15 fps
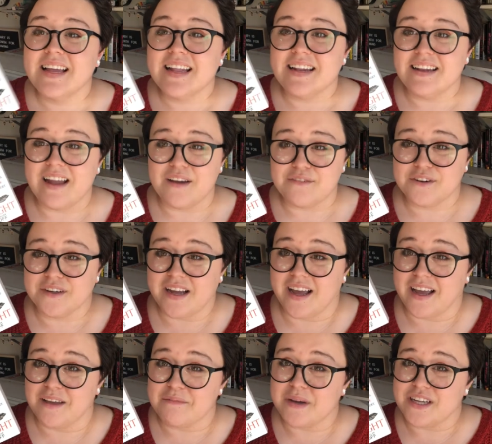Never
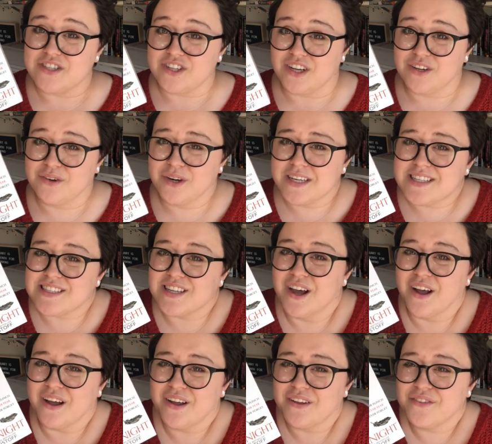Night by Jay
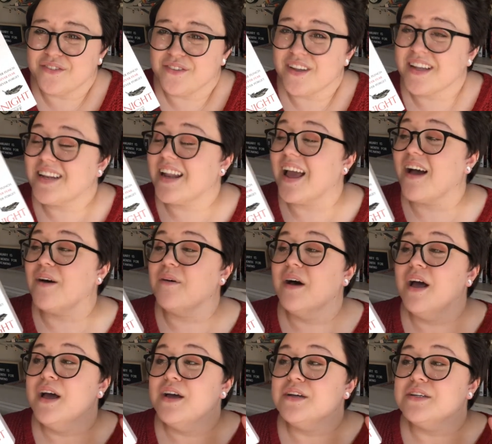Kristoff. Now,
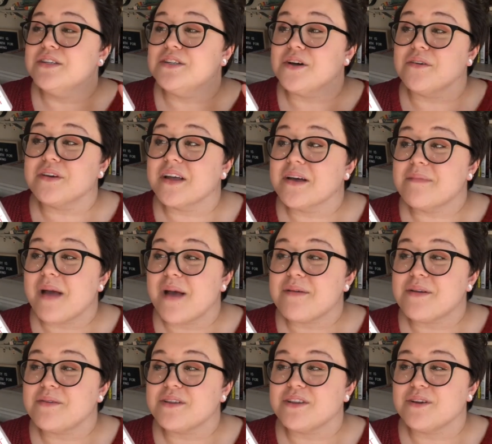don't come at
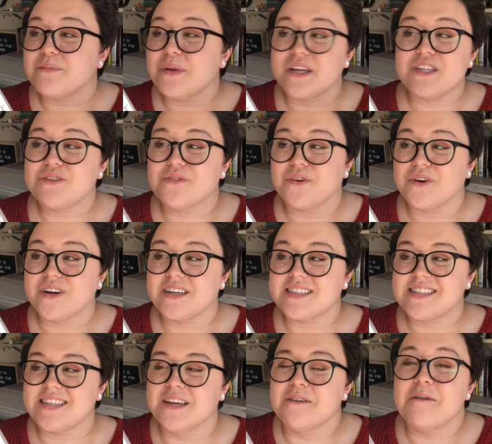me with your
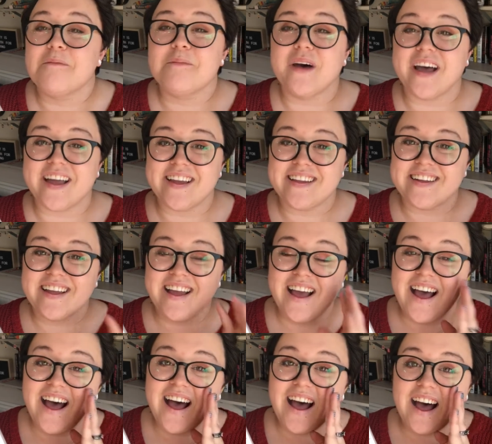pitchforks, but
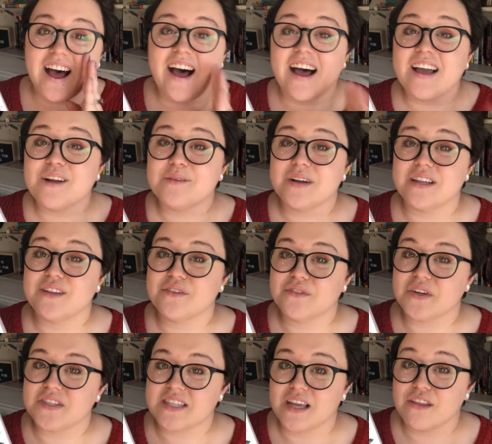I read the
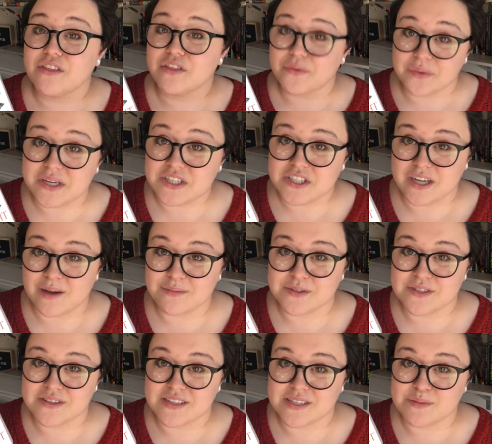first like three
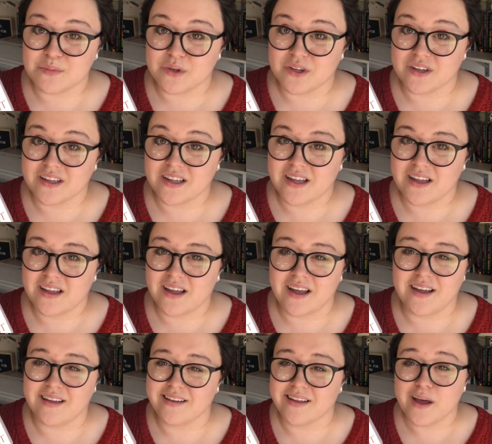chapters of this book
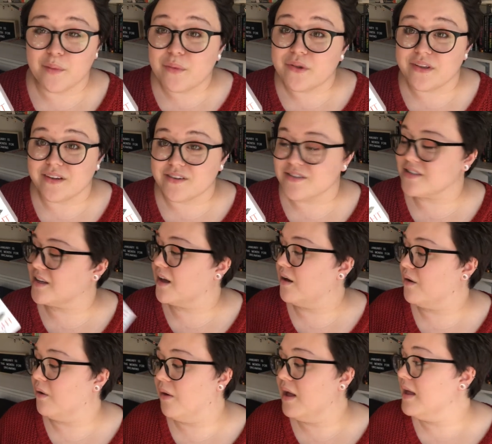a couple years
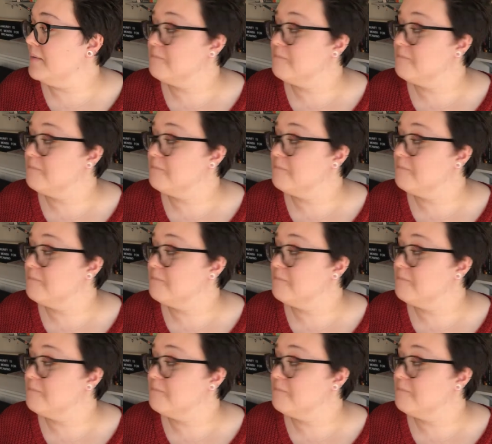ago,